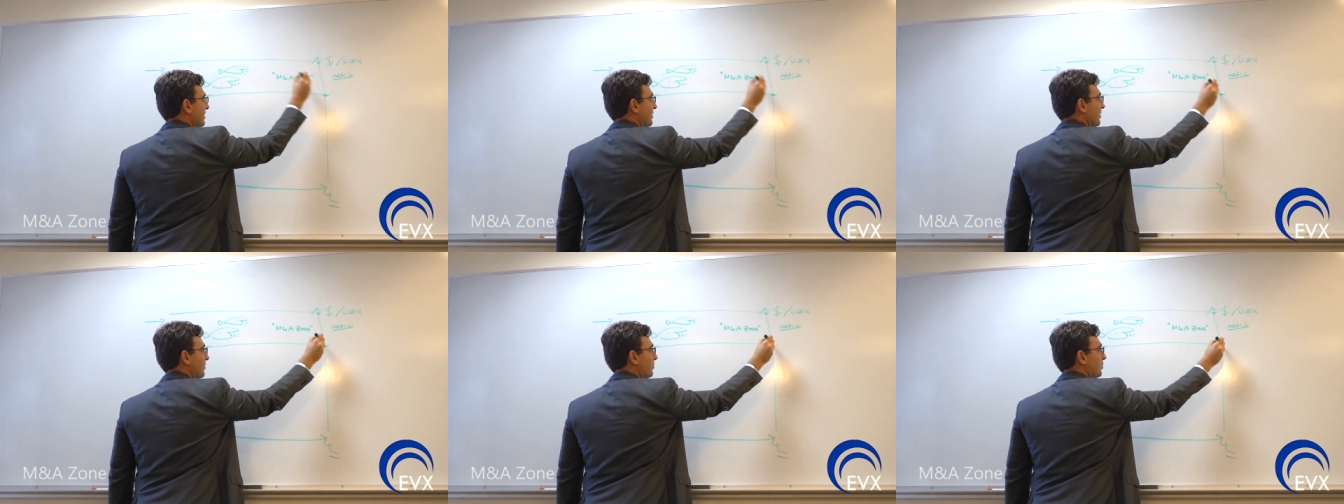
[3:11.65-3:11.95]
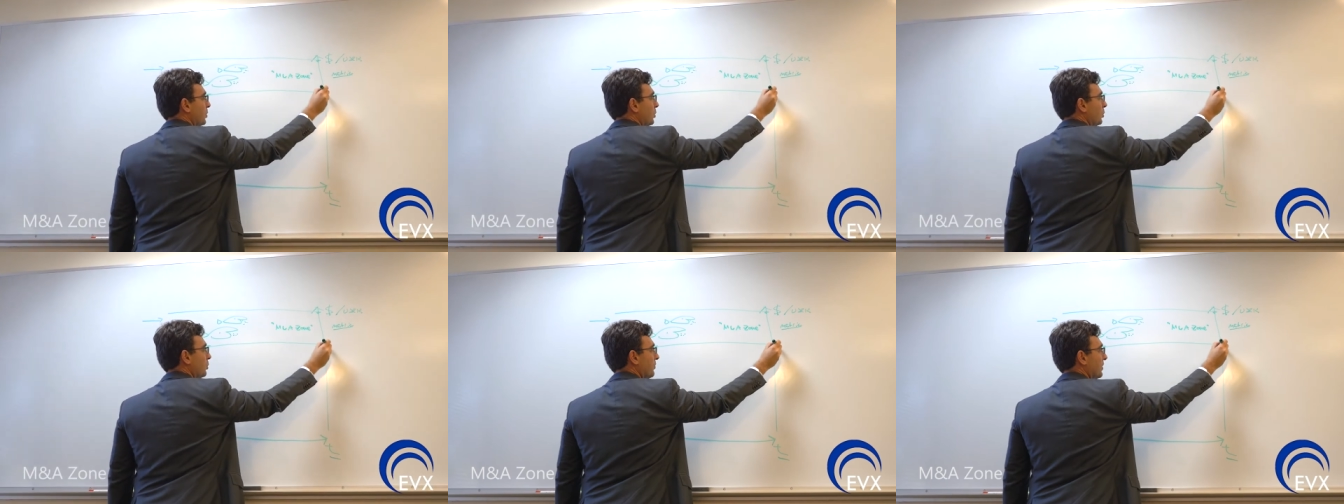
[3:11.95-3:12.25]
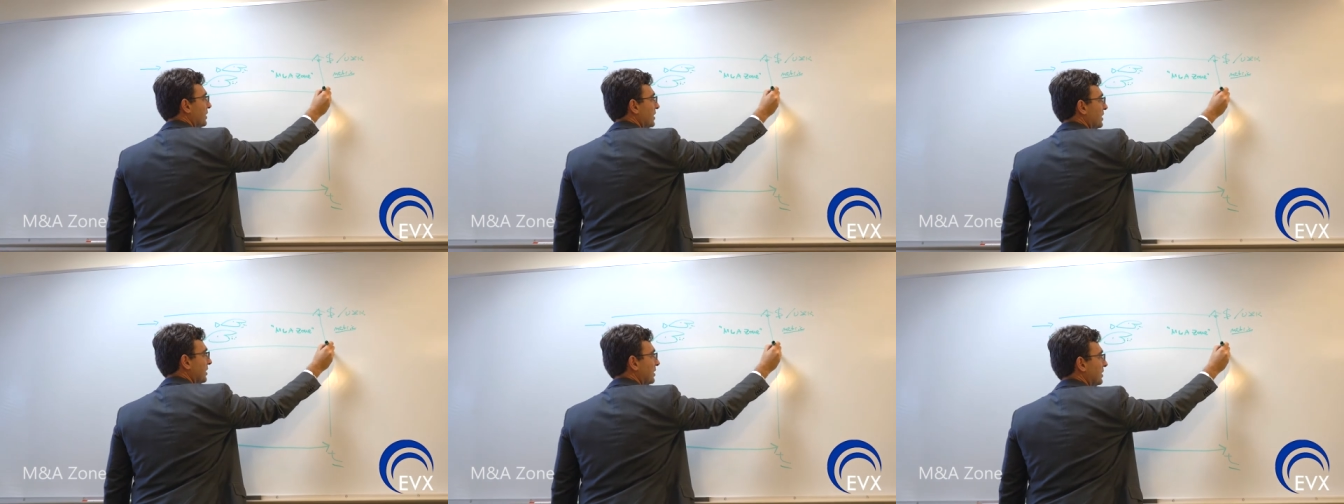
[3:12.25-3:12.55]
that have
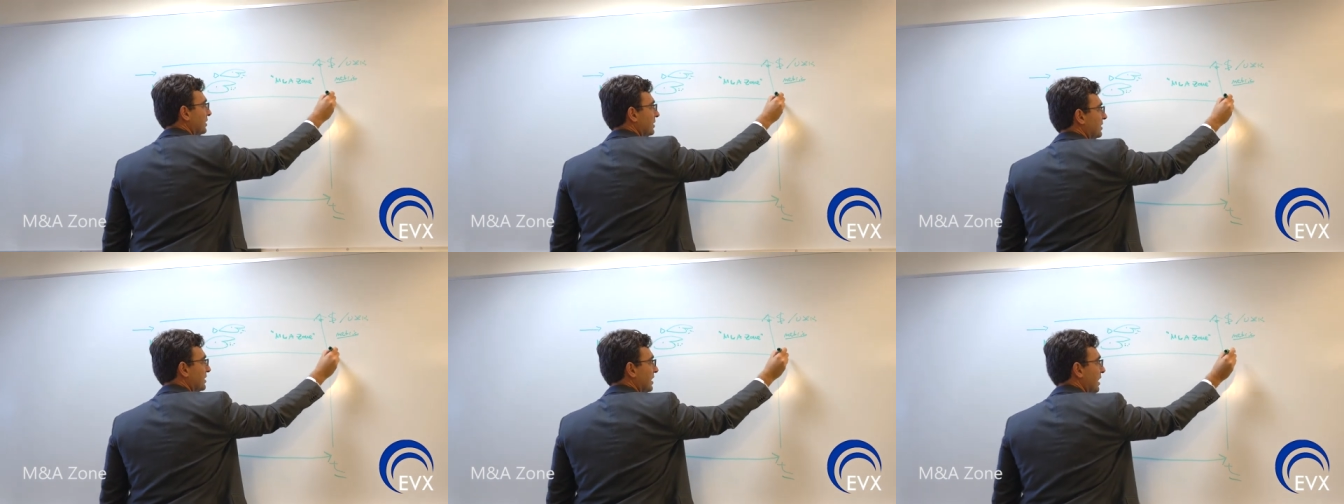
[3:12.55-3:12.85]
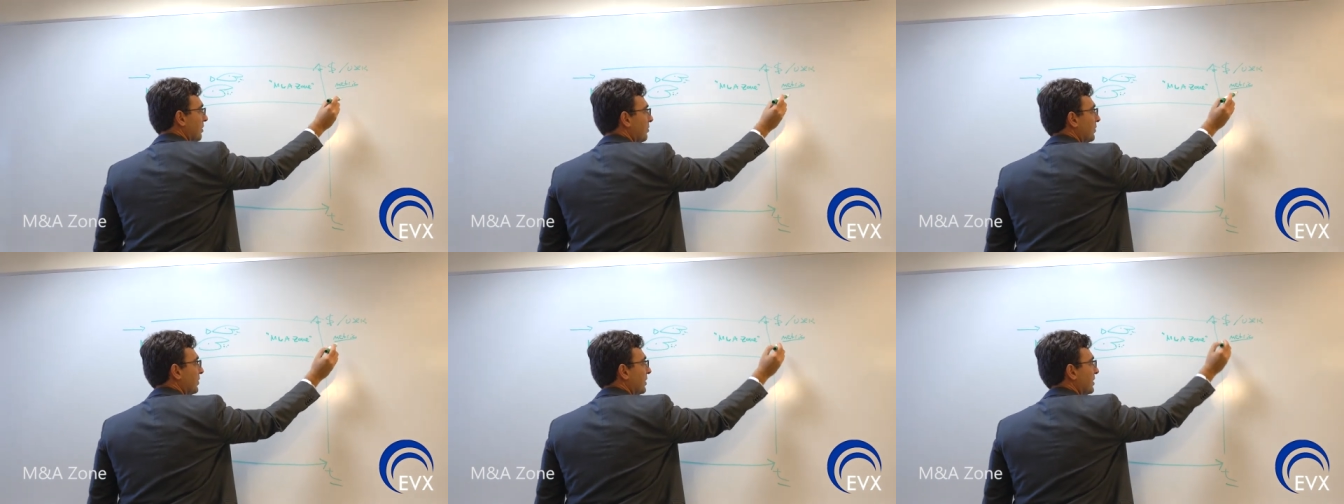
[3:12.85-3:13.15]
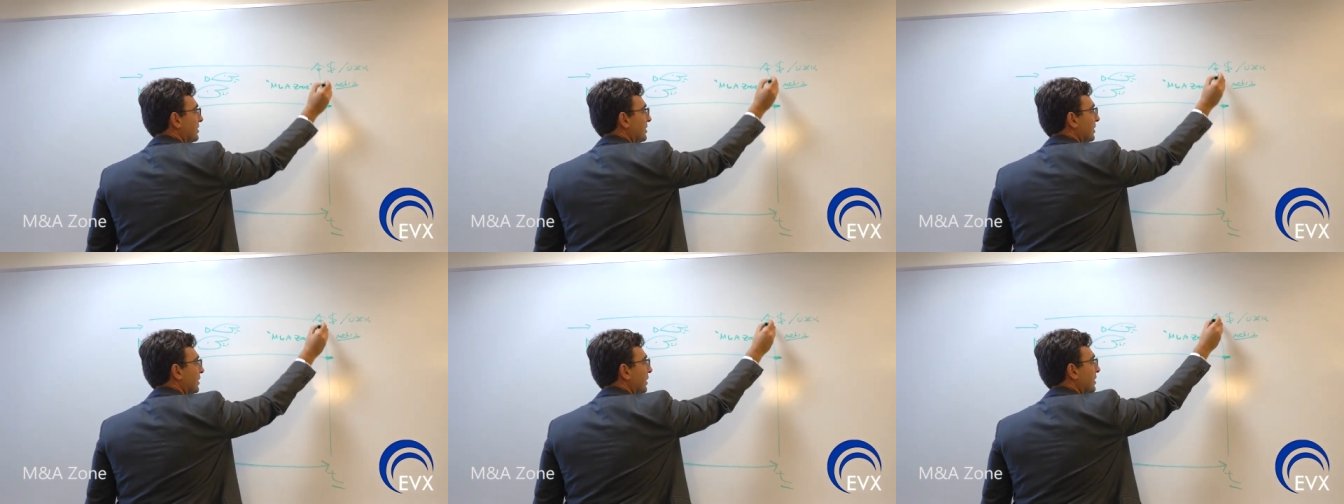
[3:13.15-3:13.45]
proven some
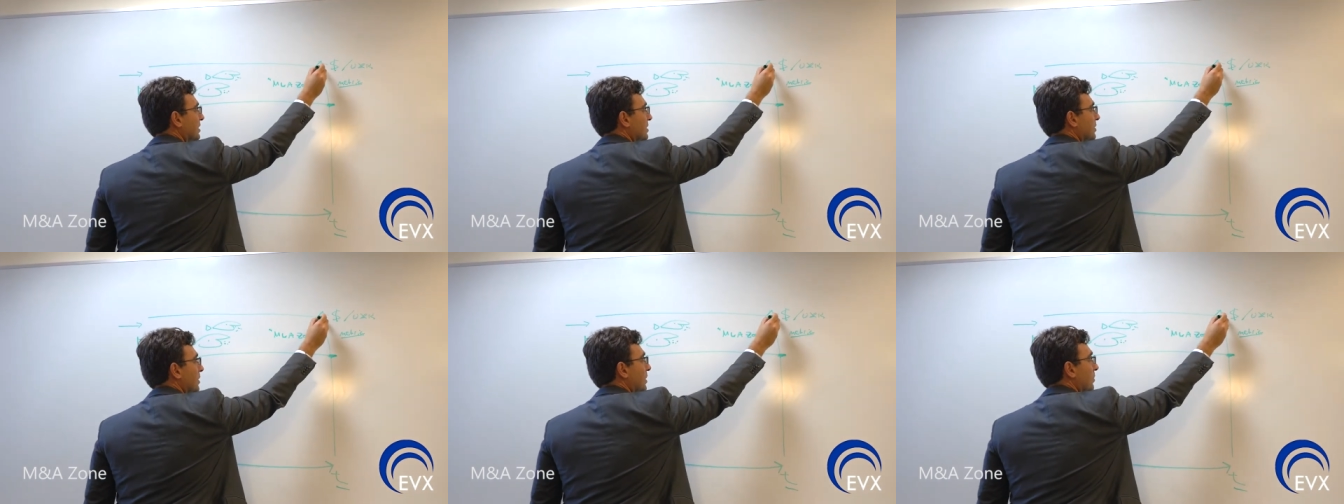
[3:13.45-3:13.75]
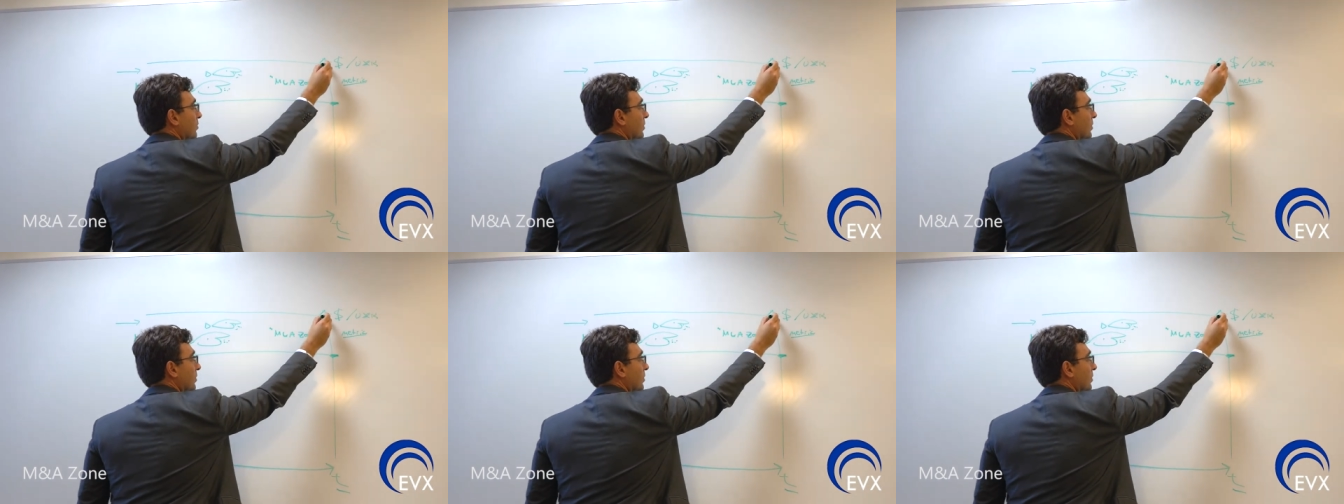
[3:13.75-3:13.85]
results,